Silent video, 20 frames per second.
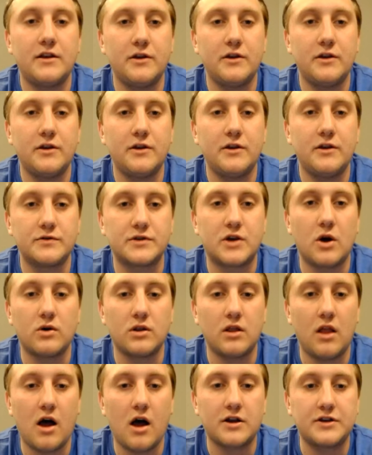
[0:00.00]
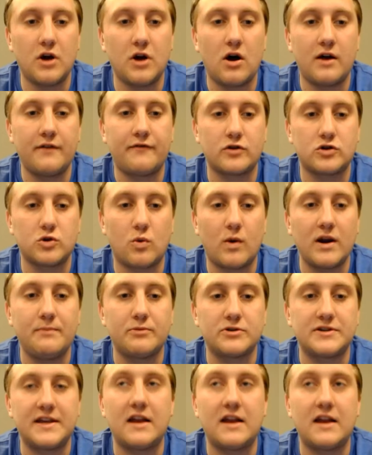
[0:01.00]
and use code LOCKEDON for
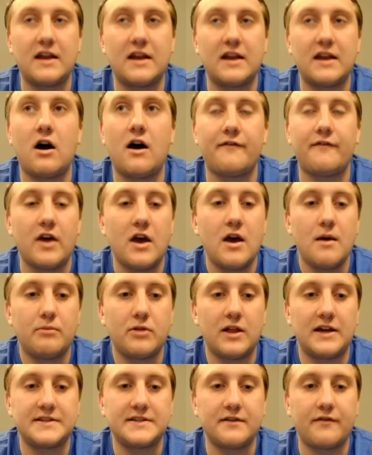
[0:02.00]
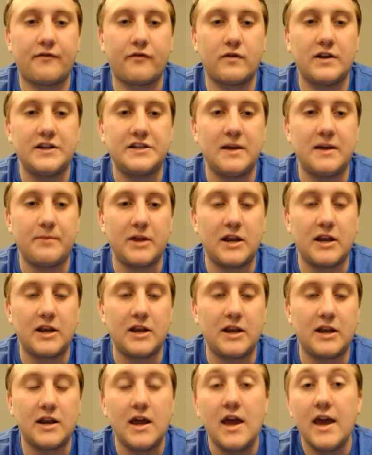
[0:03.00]
20% off plus free
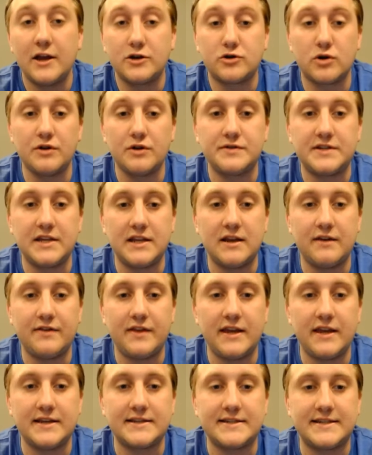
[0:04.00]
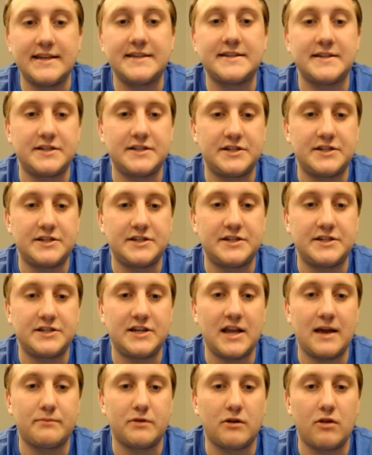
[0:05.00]
shipping. Introducing the season's
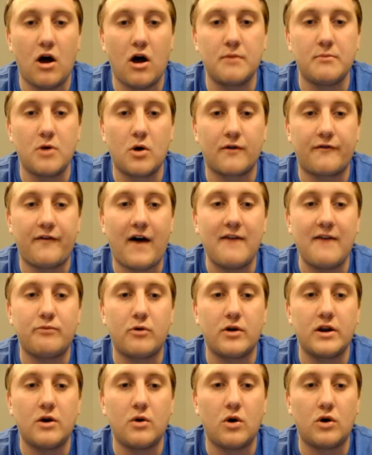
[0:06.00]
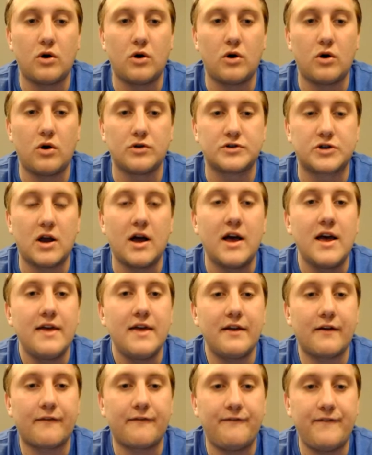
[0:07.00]
champ, the Lawnmower 5.0 Ultra.
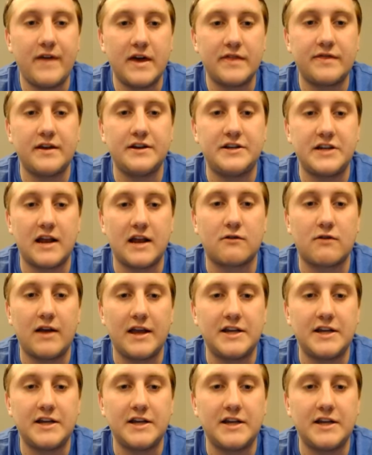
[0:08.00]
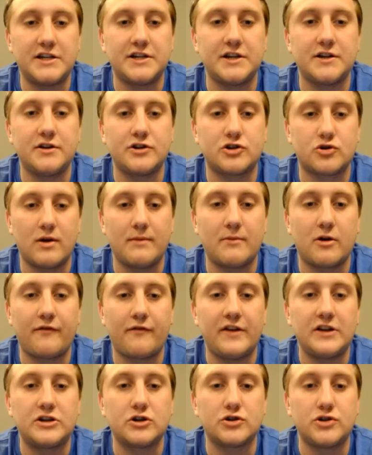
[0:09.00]
Their fifth generation trimmer
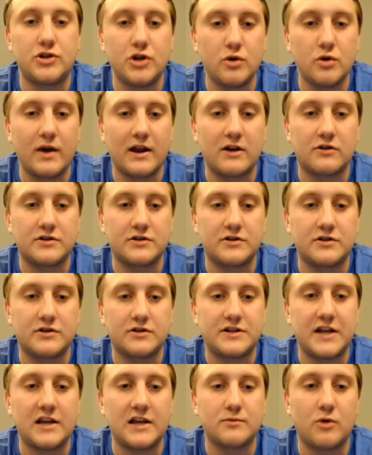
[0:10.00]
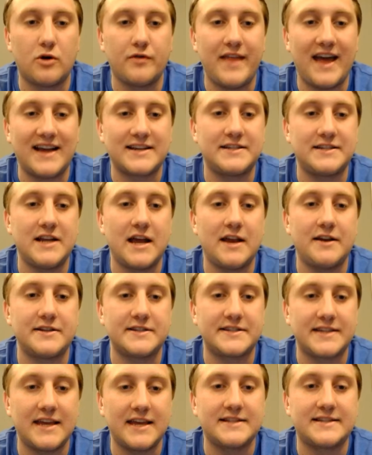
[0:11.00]
features two interchangeable next-gen
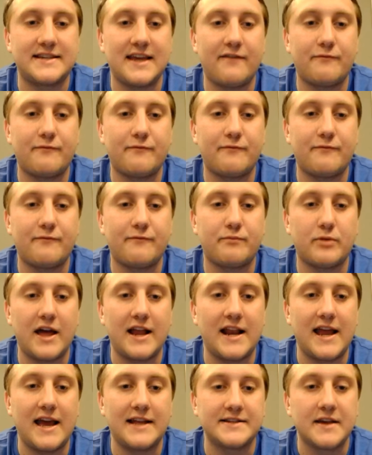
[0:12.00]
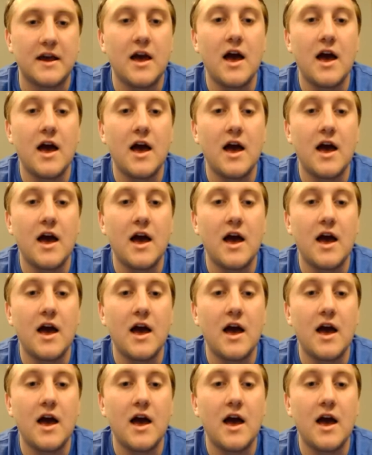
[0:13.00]
skin-safe blade heads,